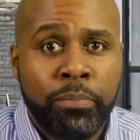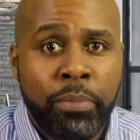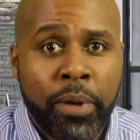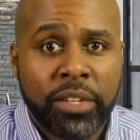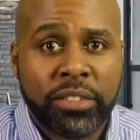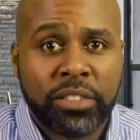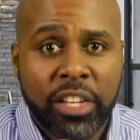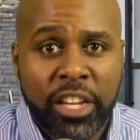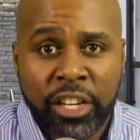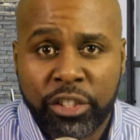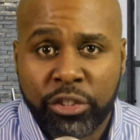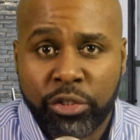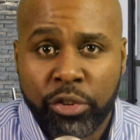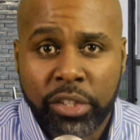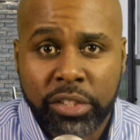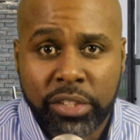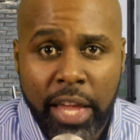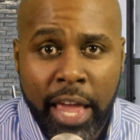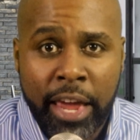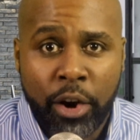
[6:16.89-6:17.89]
best
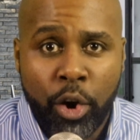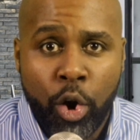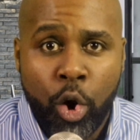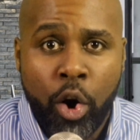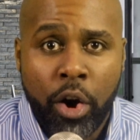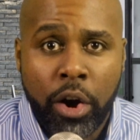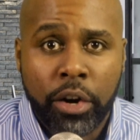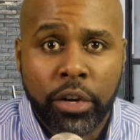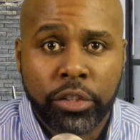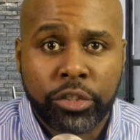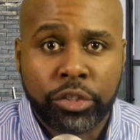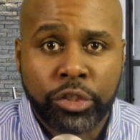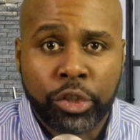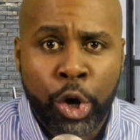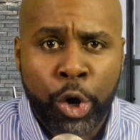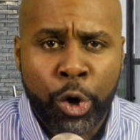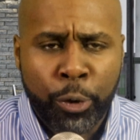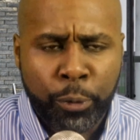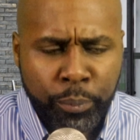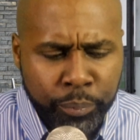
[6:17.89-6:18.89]
interests at heart.
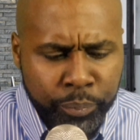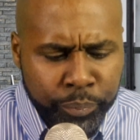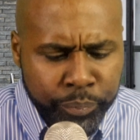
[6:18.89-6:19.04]
So